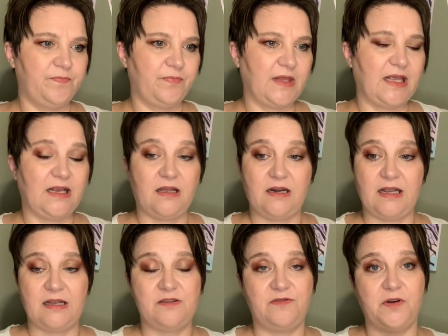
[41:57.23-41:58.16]
it
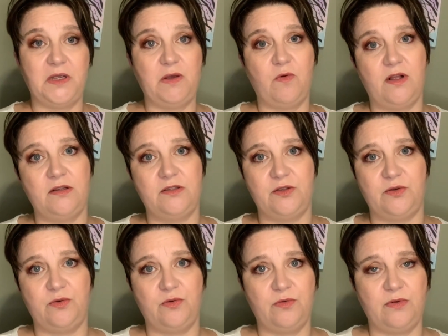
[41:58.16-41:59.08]
connects very well
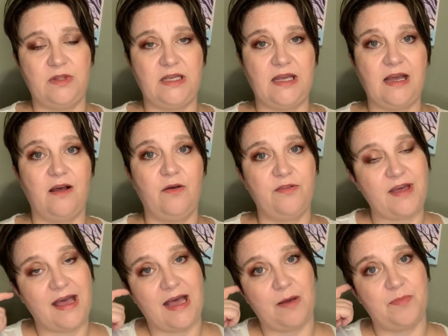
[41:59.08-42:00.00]
to the health
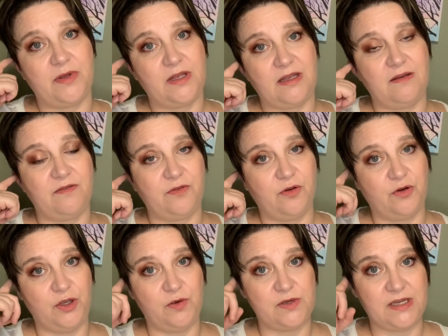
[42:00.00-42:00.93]
app if you're
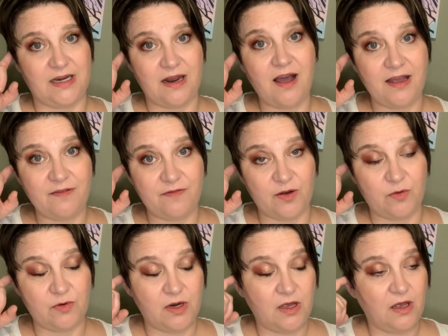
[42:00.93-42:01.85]
using an
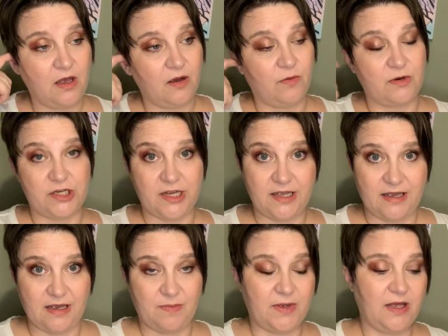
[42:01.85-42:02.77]
iPhone, which I
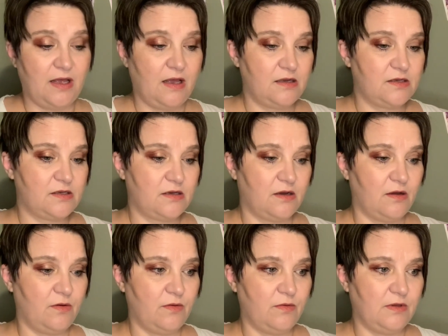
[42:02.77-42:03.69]
am.
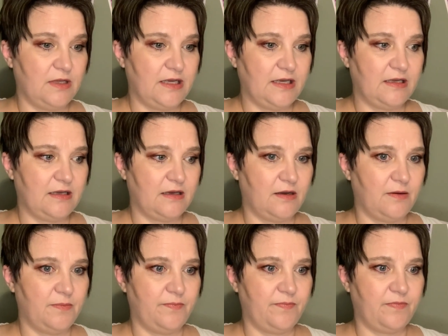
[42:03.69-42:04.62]
So
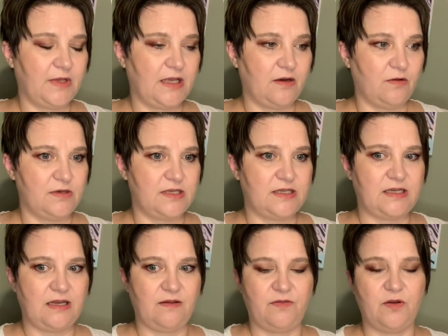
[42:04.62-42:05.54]
it'll
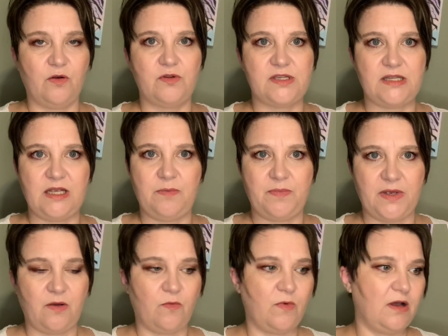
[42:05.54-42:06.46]
see if you're
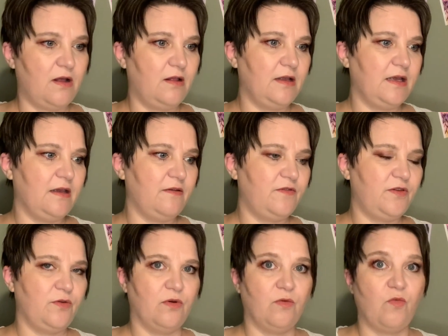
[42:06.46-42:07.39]
sleeping well, if
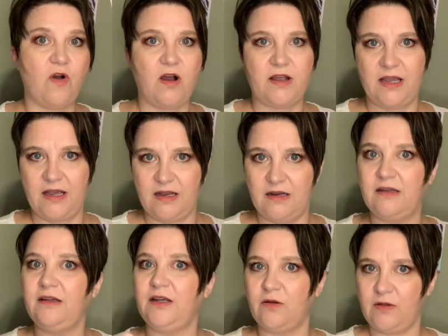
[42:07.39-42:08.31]
you're walking,
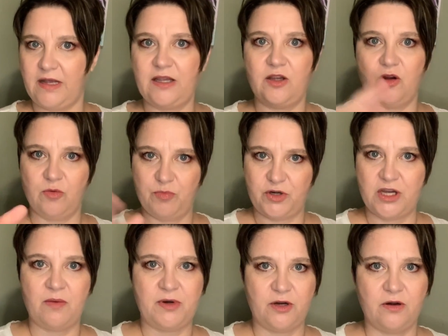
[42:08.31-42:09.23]
like your
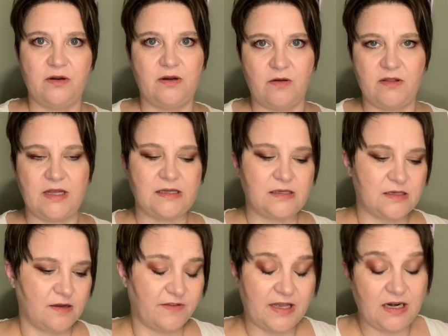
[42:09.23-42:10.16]
pedometer and all that
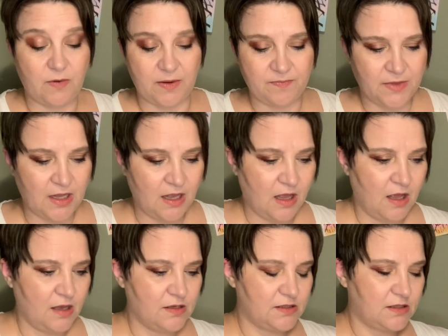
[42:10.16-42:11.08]
stuff. Anyway,
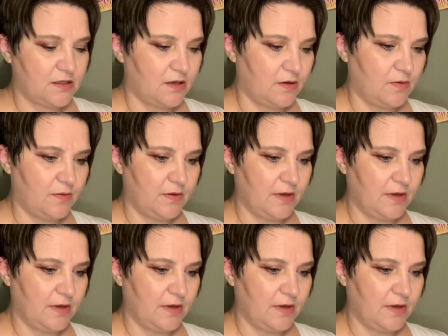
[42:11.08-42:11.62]
so